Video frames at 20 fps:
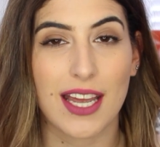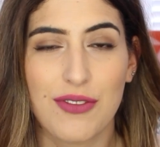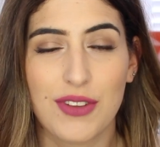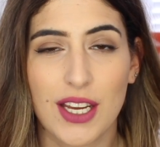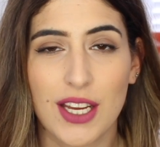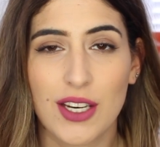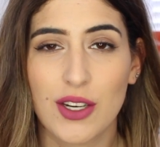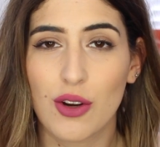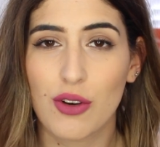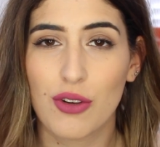If
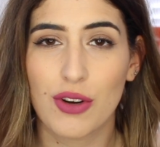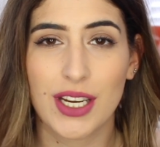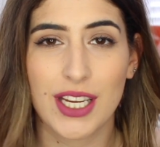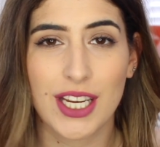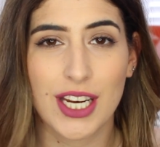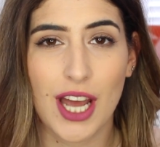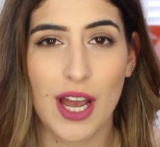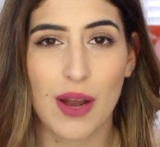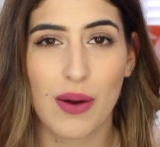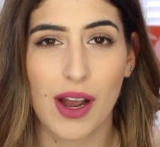you didn't
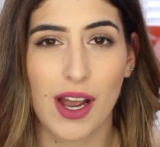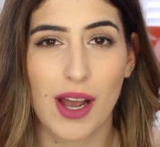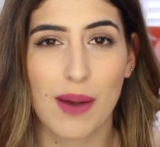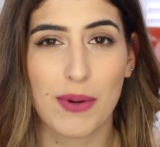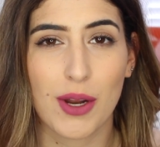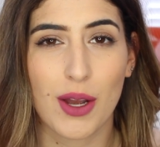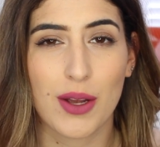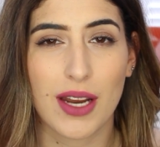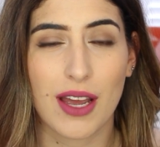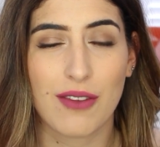already know, I
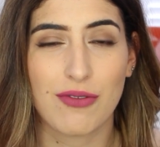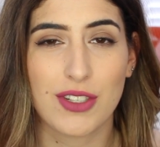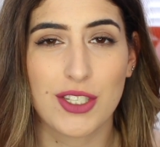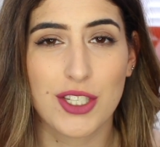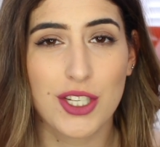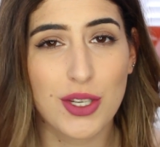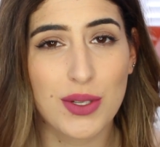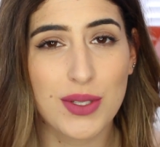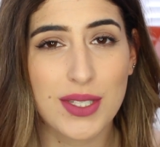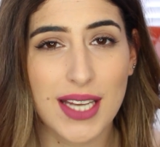upload every
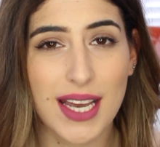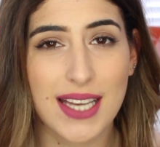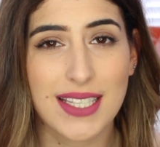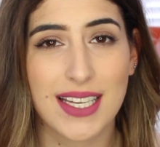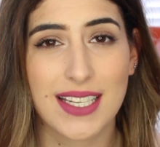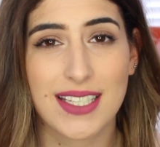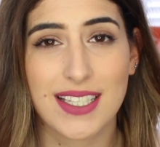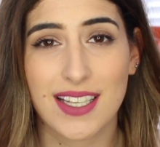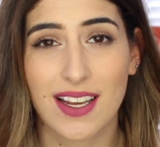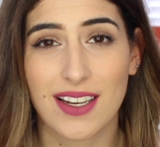
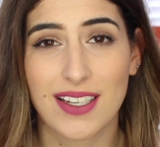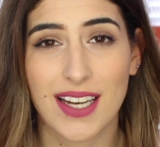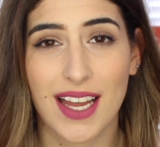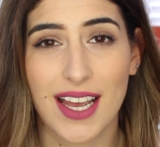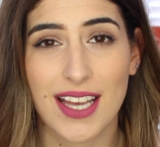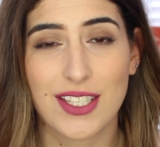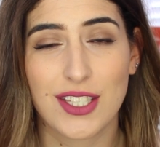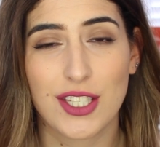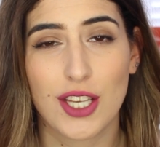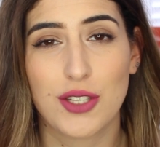Tuesdays and
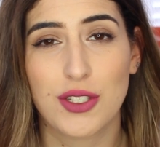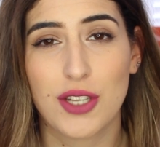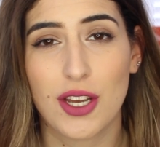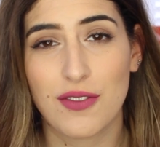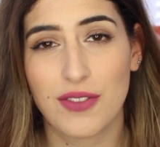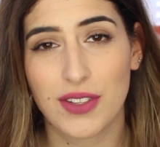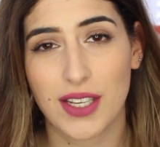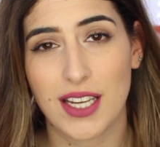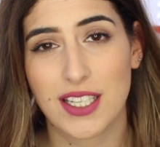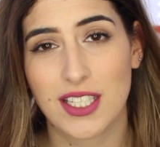Sundays, so
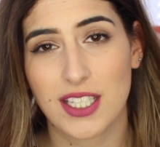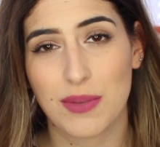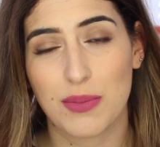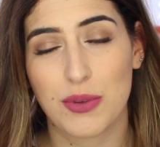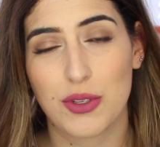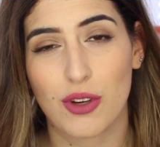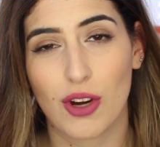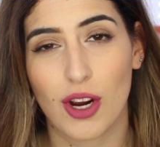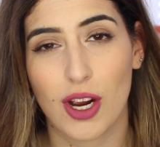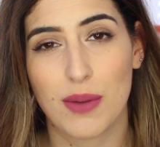don't forget to
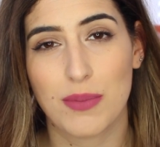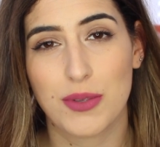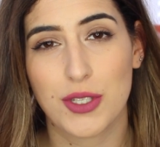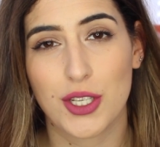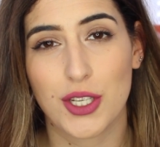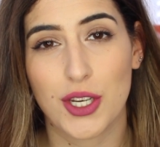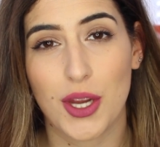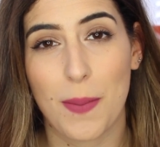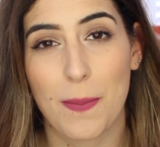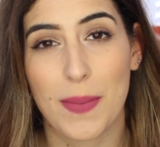subscribe
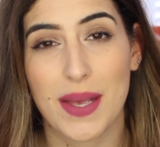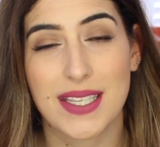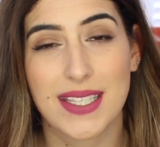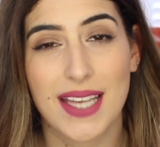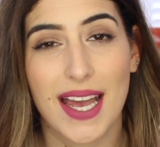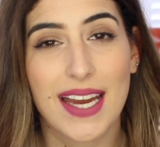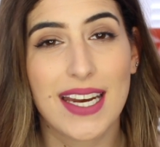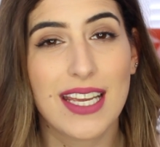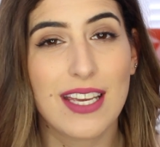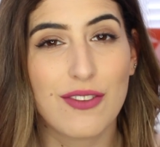so you don't
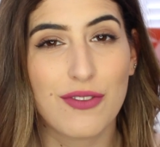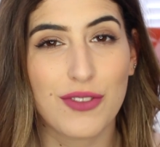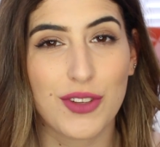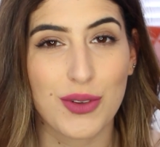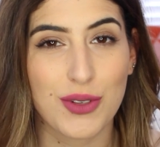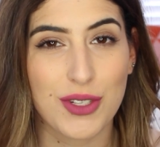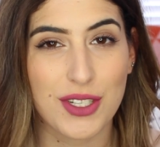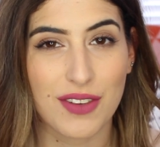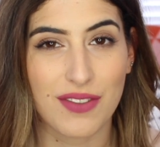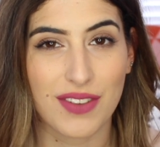miss any
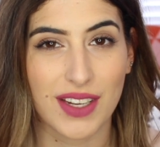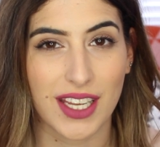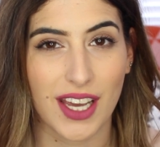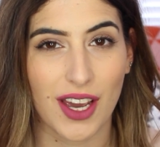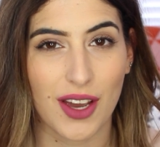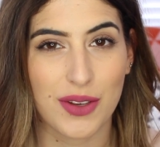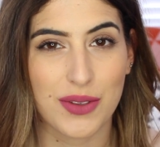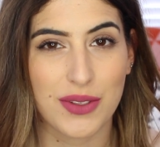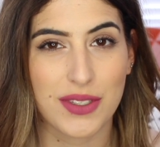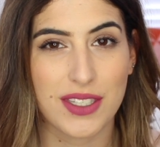future
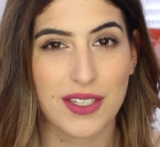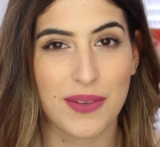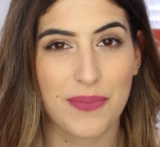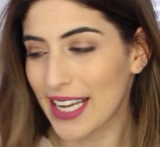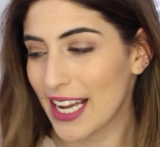videos.